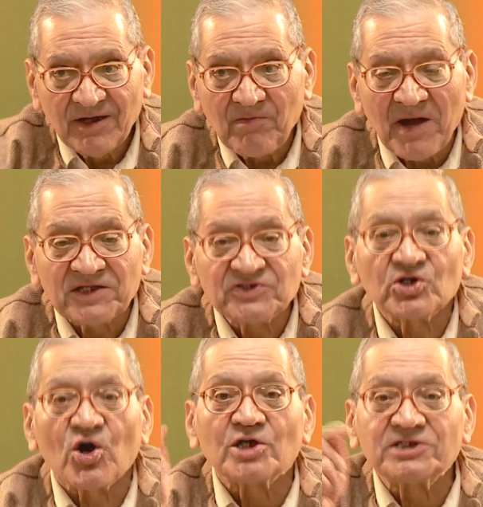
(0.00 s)
but is
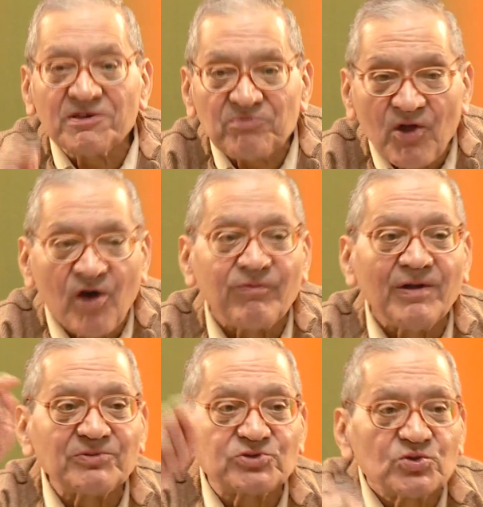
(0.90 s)
causing
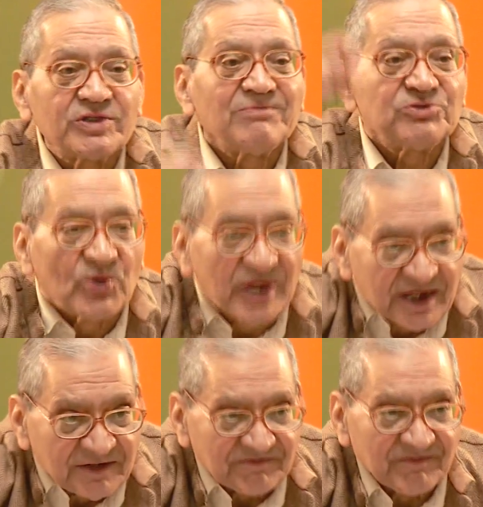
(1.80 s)
problems to them
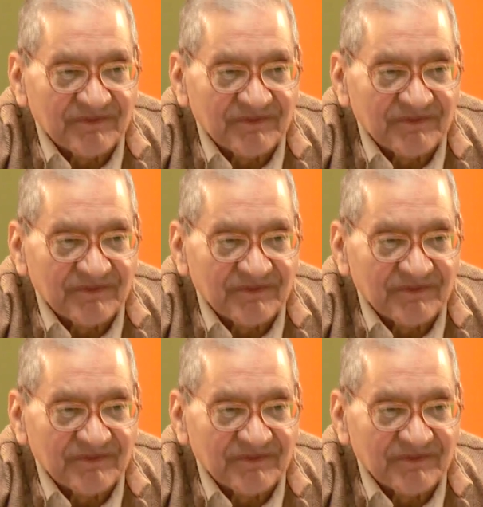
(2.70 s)
today.